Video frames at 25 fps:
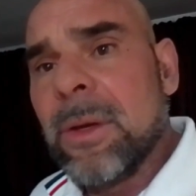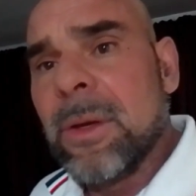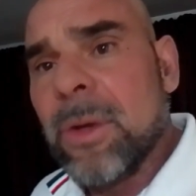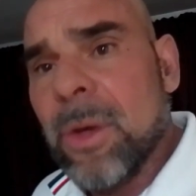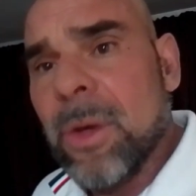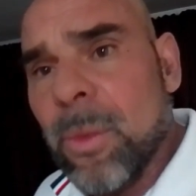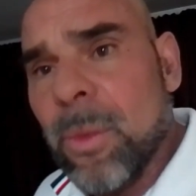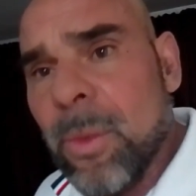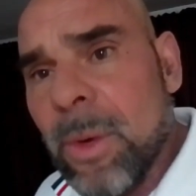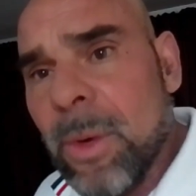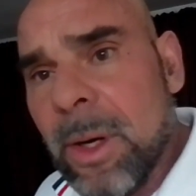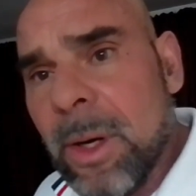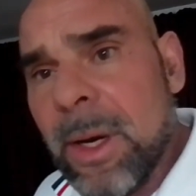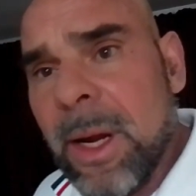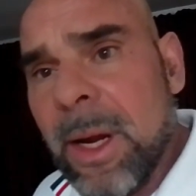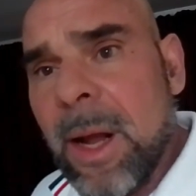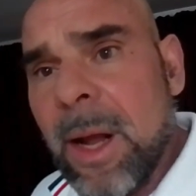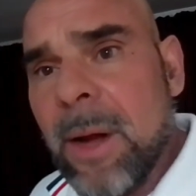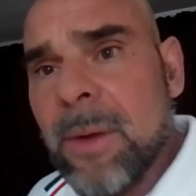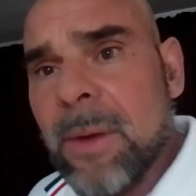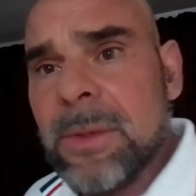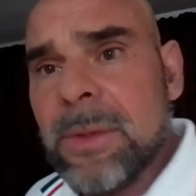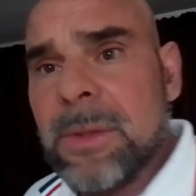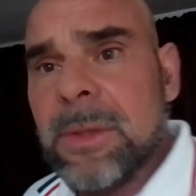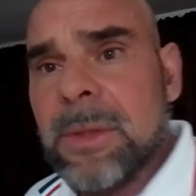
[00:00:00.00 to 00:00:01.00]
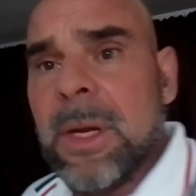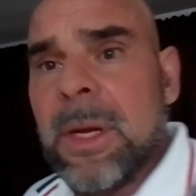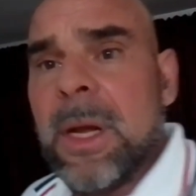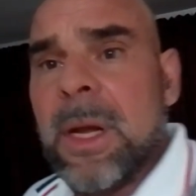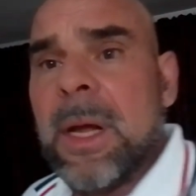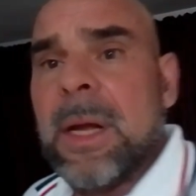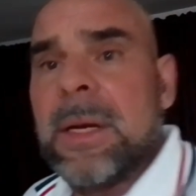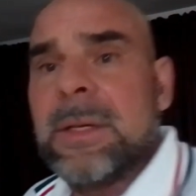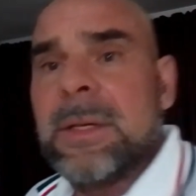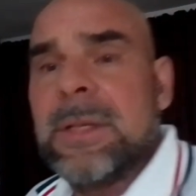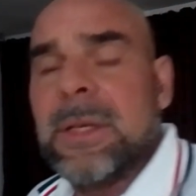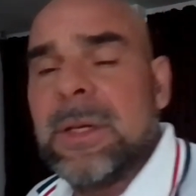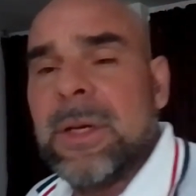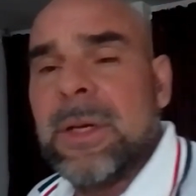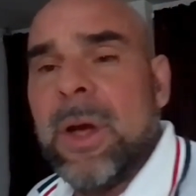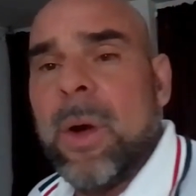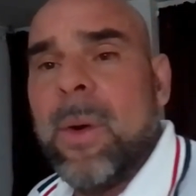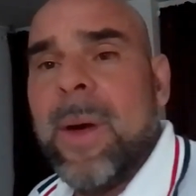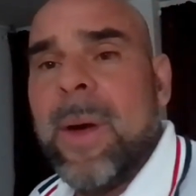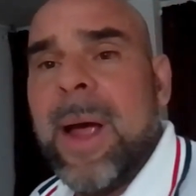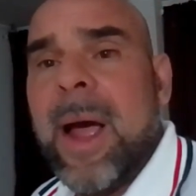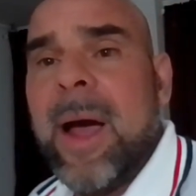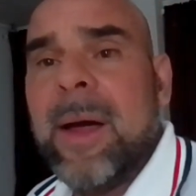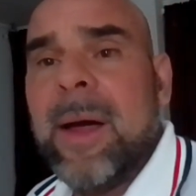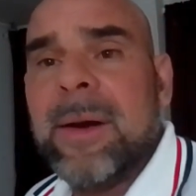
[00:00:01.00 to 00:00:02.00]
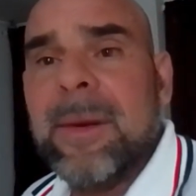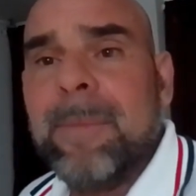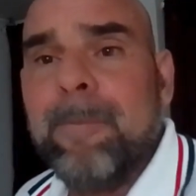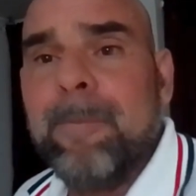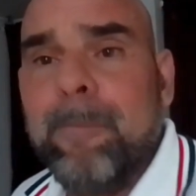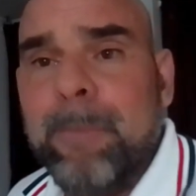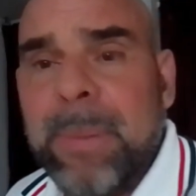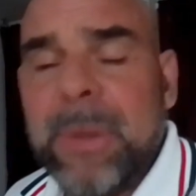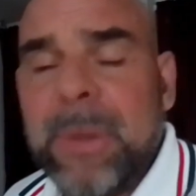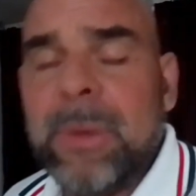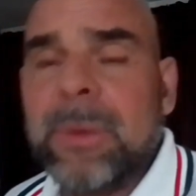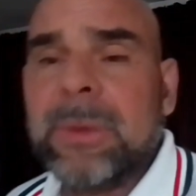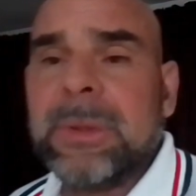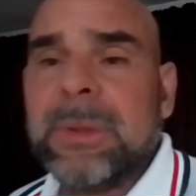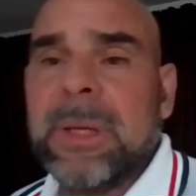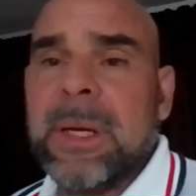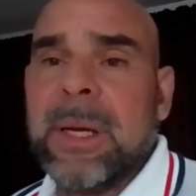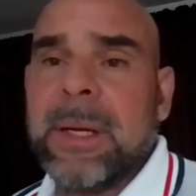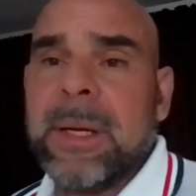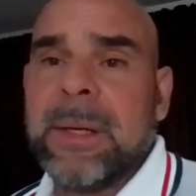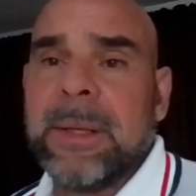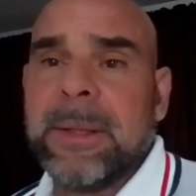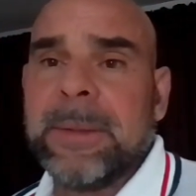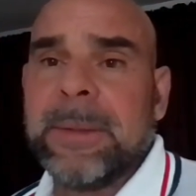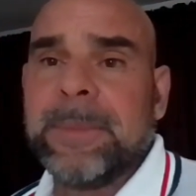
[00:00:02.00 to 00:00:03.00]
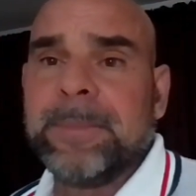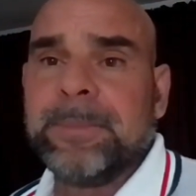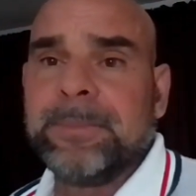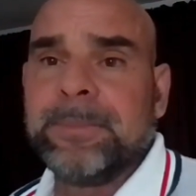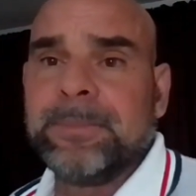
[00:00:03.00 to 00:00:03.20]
your workouts to know how to build on it.